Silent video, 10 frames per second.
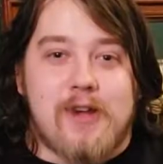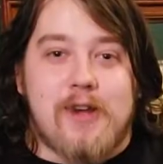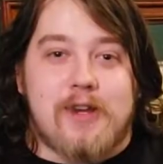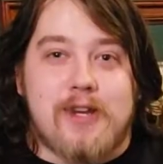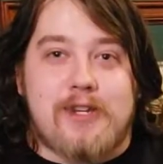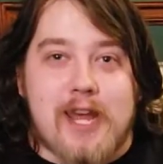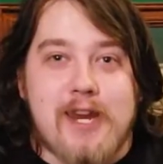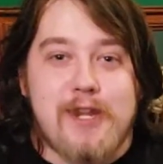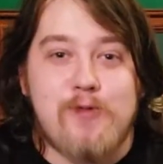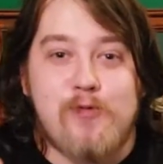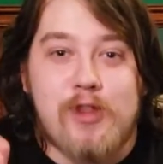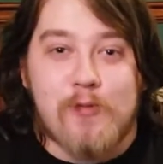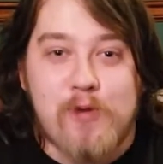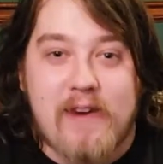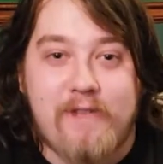Continue the
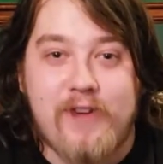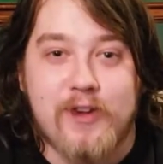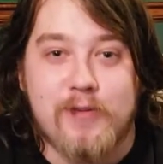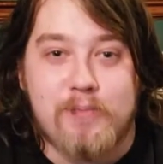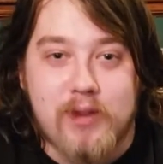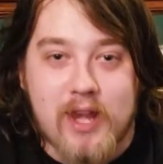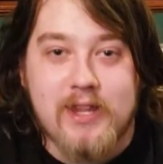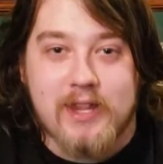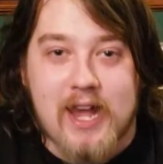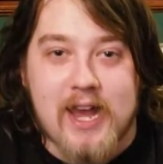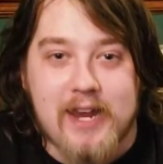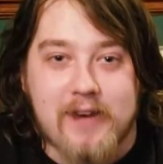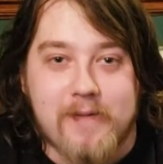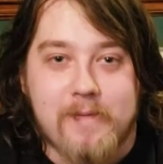Redfield bloodline.